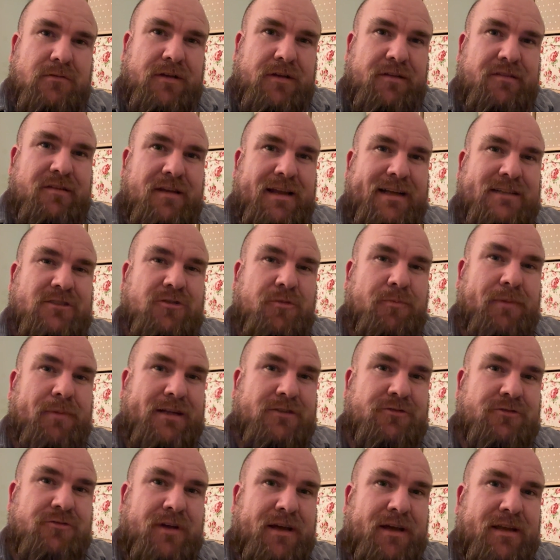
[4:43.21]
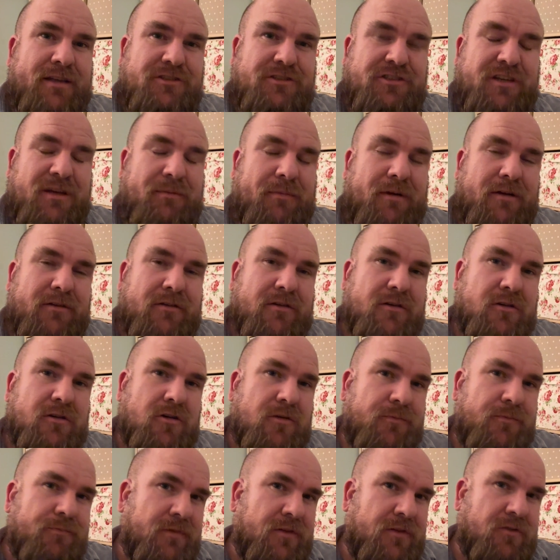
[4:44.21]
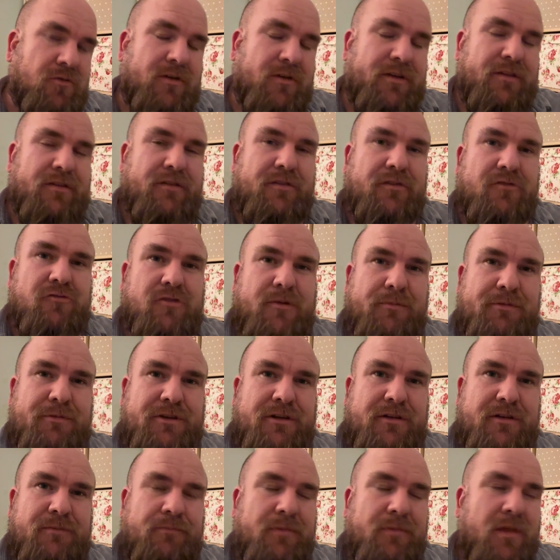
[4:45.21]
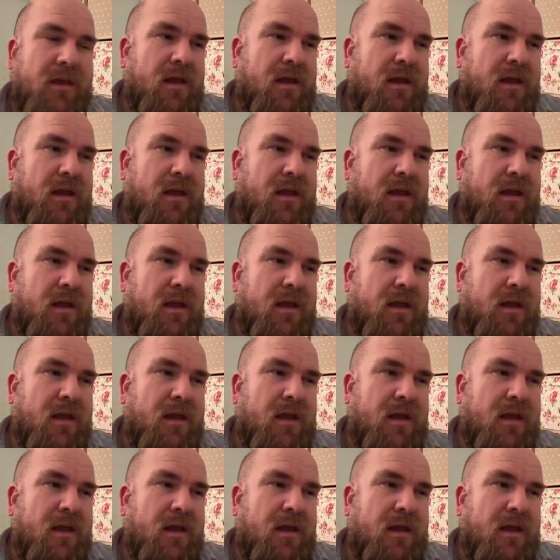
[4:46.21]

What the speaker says: It's electricpetrolhead@gmail.com. It's all in the description.